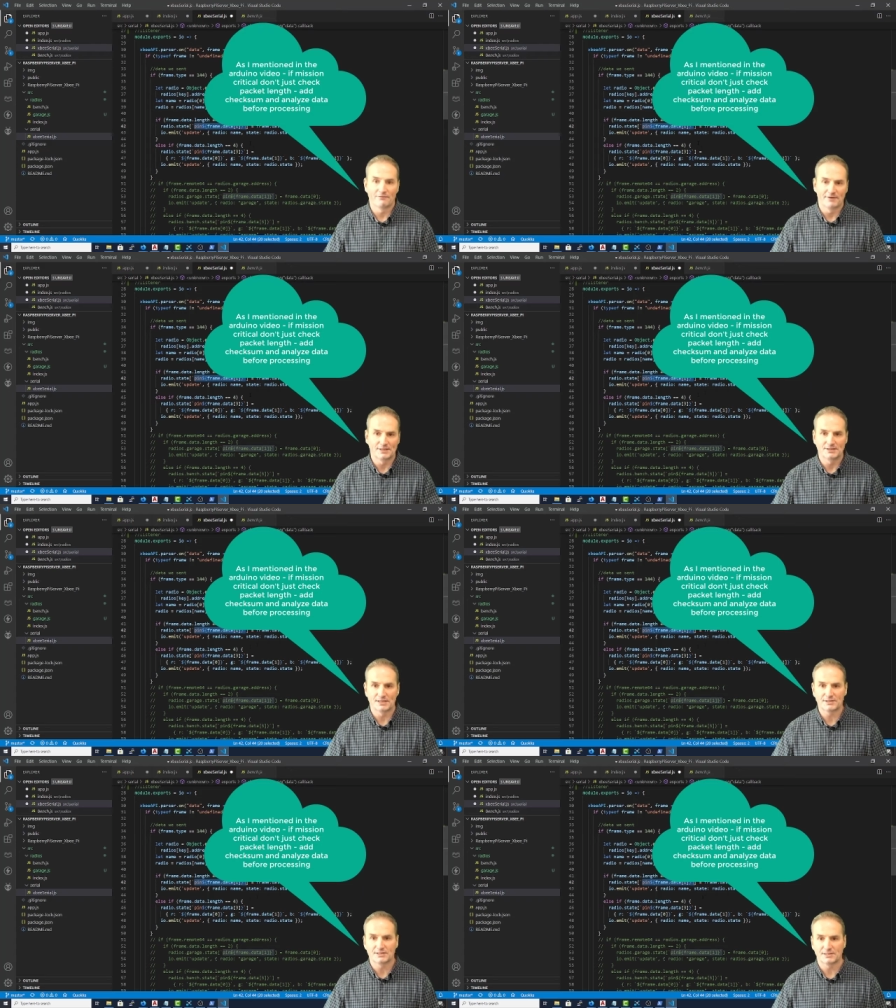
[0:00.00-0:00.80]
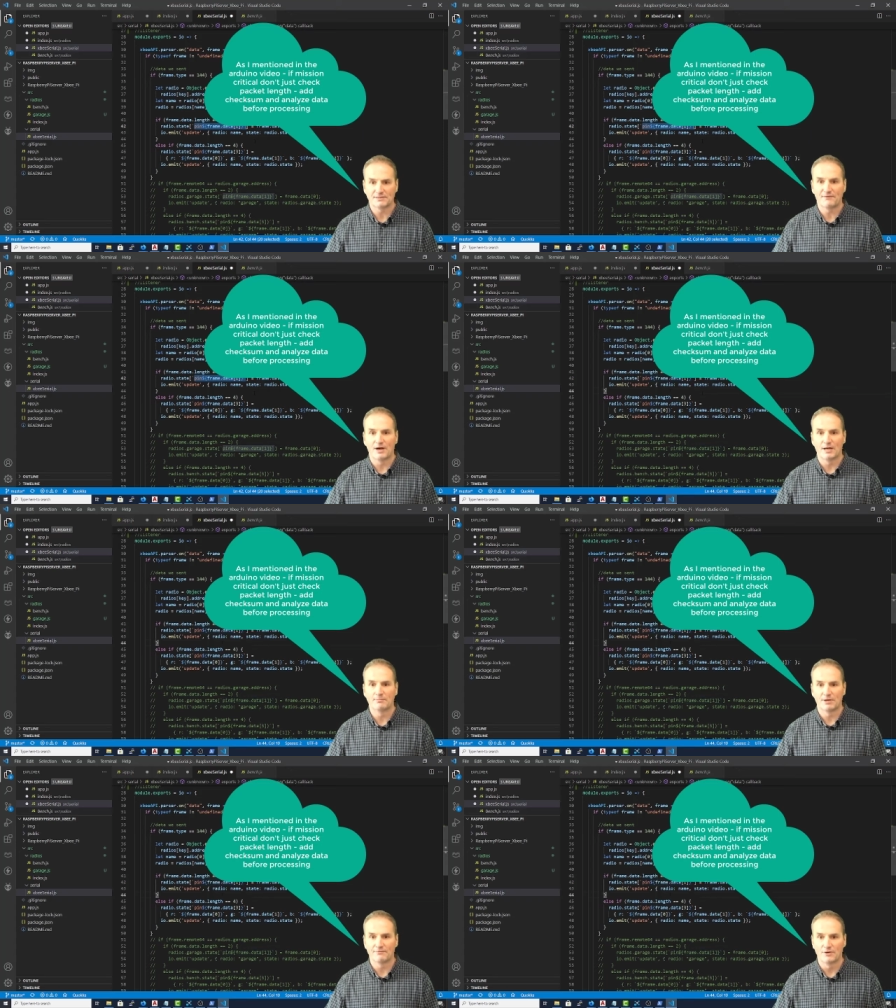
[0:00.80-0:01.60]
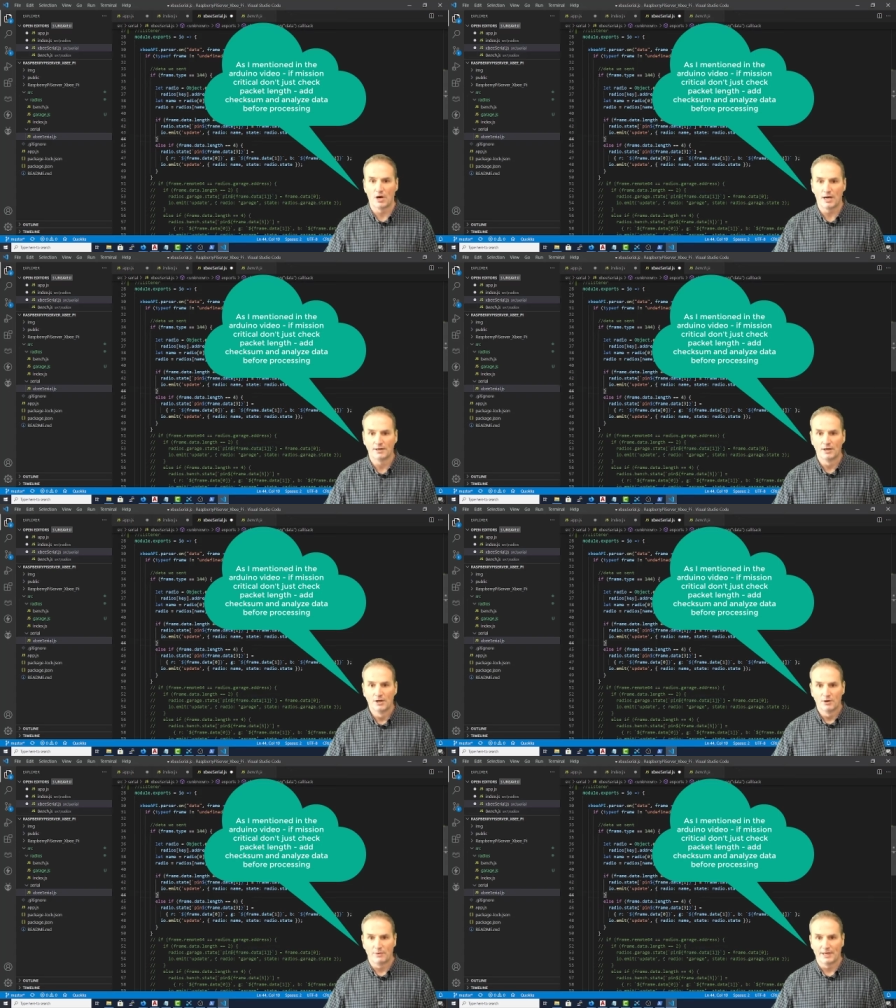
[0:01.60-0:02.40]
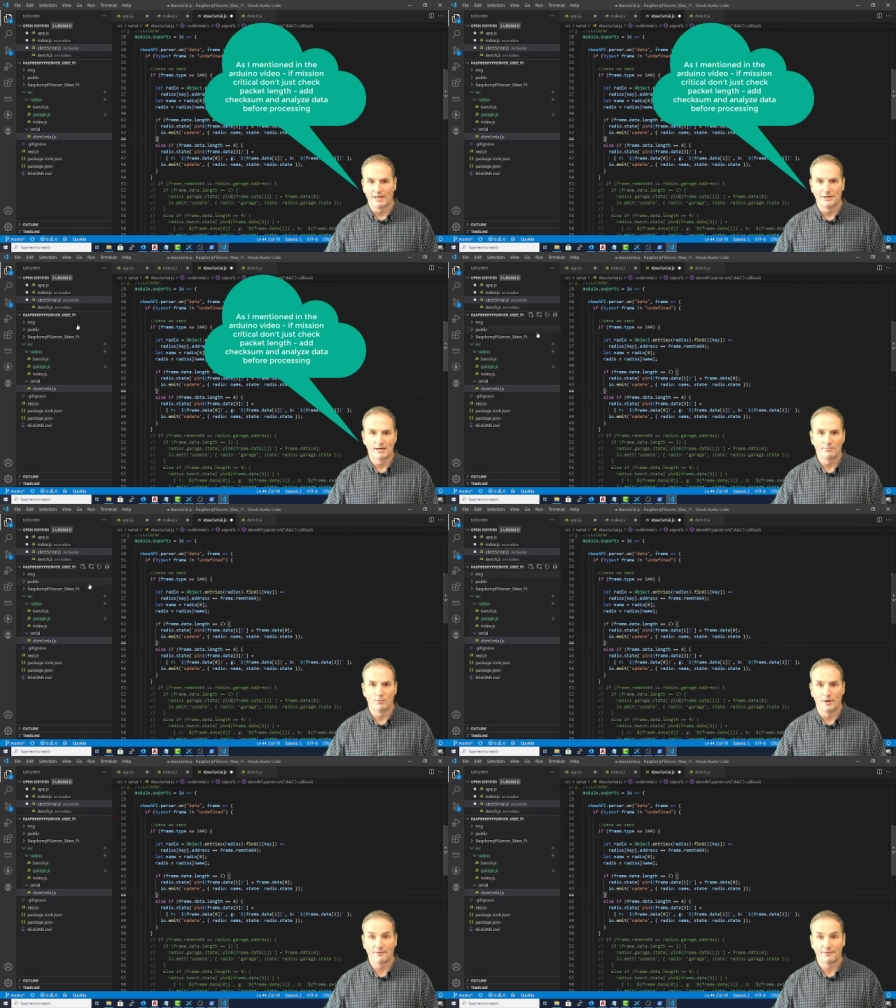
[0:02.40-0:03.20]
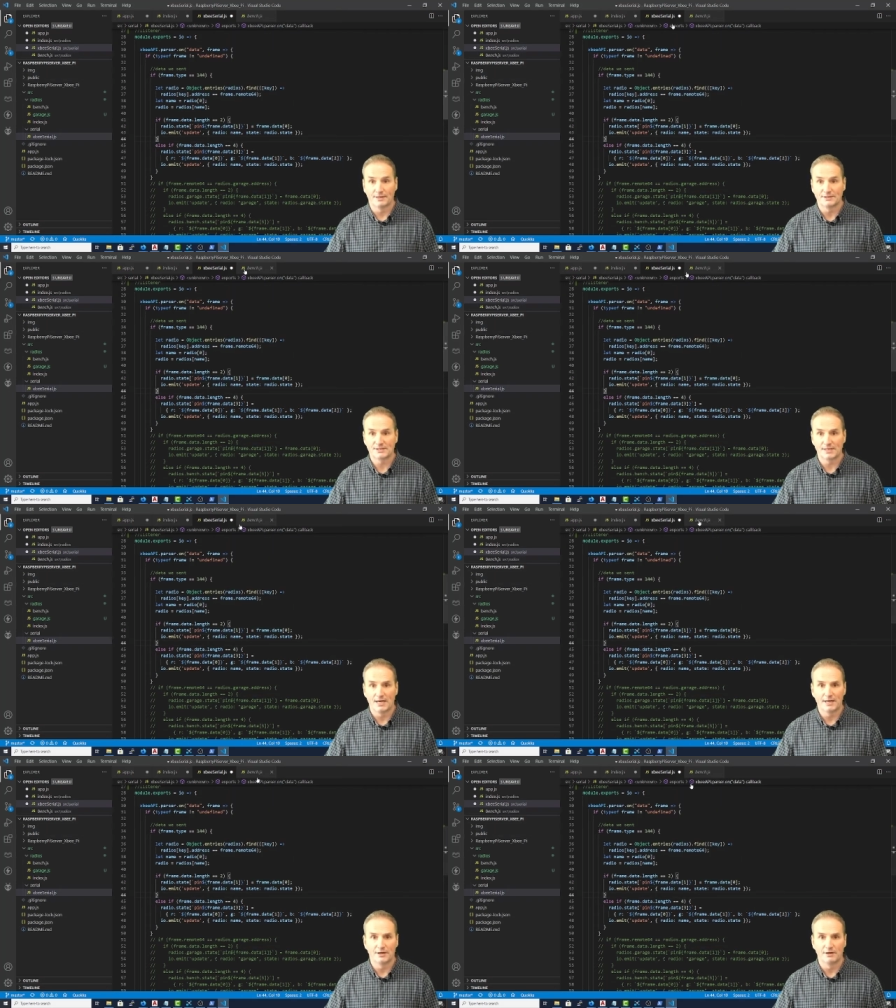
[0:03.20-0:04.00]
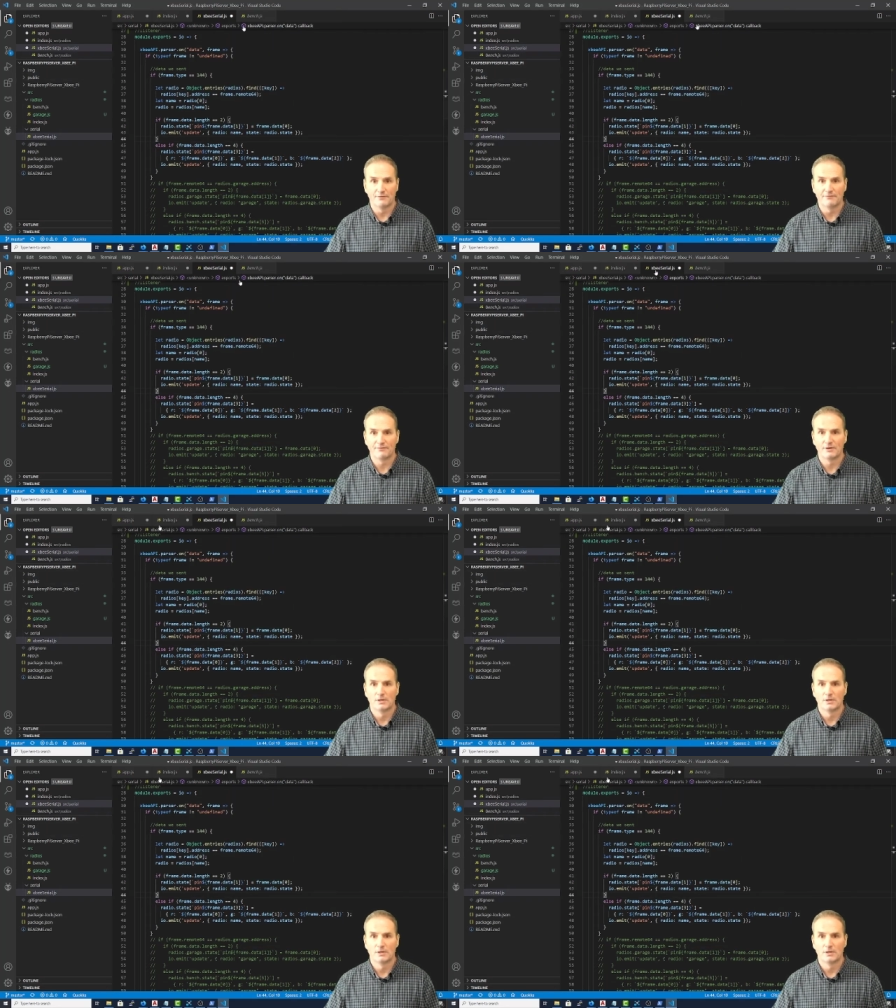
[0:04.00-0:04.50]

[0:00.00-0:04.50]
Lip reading: If it exists, it's fine, but if not, we end up with inside of,